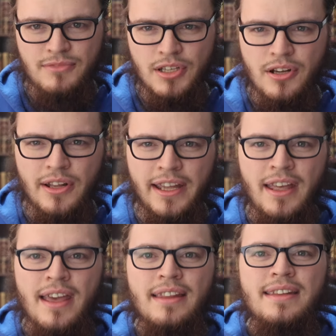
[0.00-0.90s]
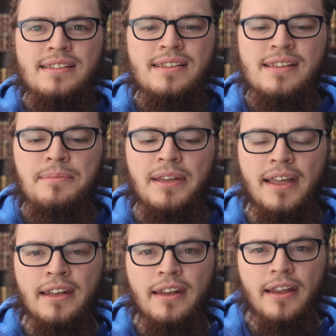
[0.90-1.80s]
You know, like this is
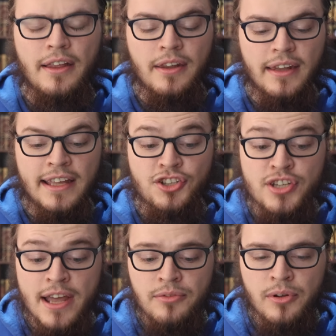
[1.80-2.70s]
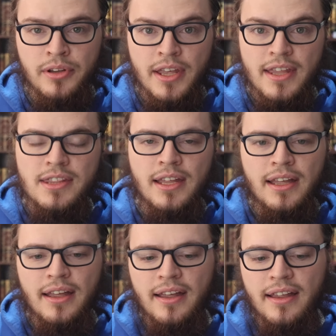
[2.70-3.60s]
something. And in general,
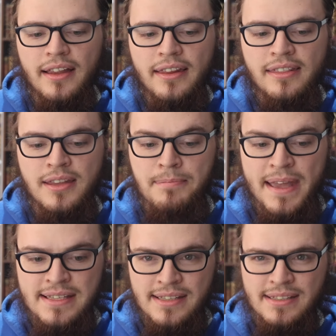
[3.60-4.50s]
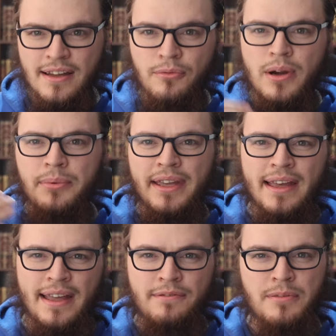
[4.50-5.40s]
the basis of where we
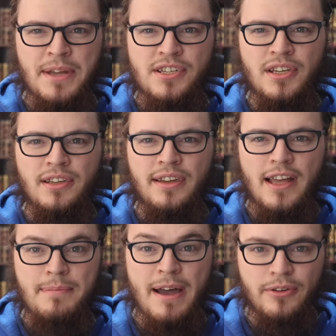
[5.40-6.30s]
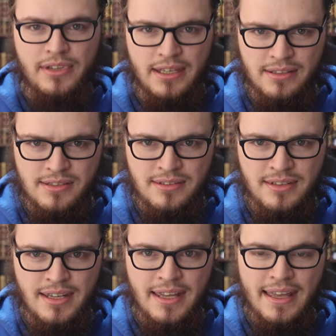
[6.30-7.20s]
get information about things
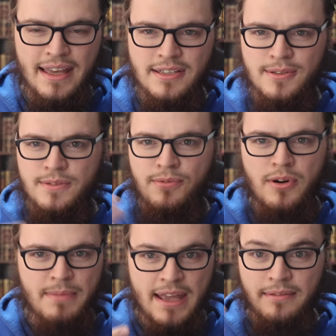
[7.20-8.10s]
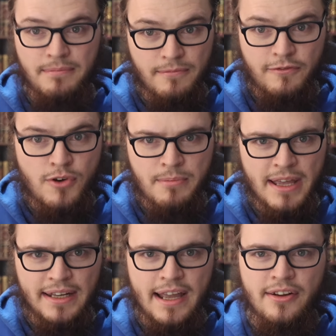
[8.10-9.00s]
is there's four main
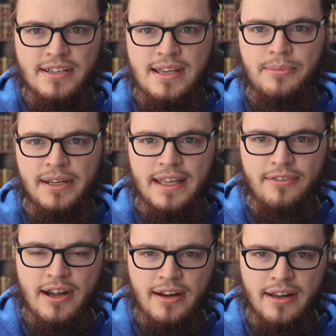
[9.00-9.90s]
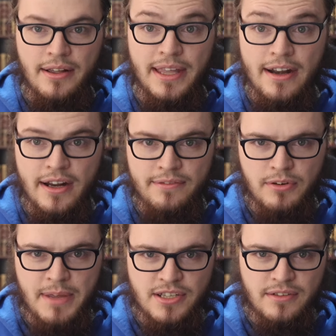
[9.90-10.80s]
areas that we'd get our
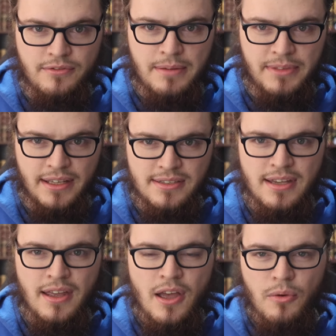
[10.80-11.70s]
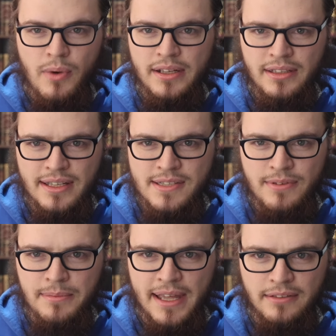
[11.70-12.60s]
information from things. One, it's
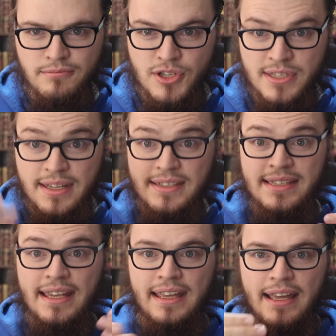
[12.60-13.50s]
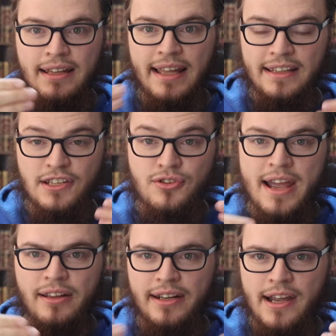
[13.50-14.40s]
from like just seeing in like the
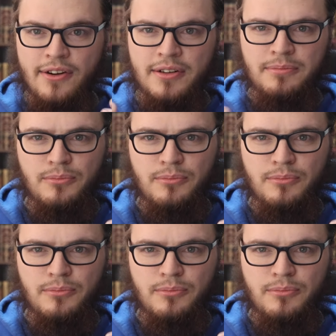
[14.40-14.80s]
trial and error,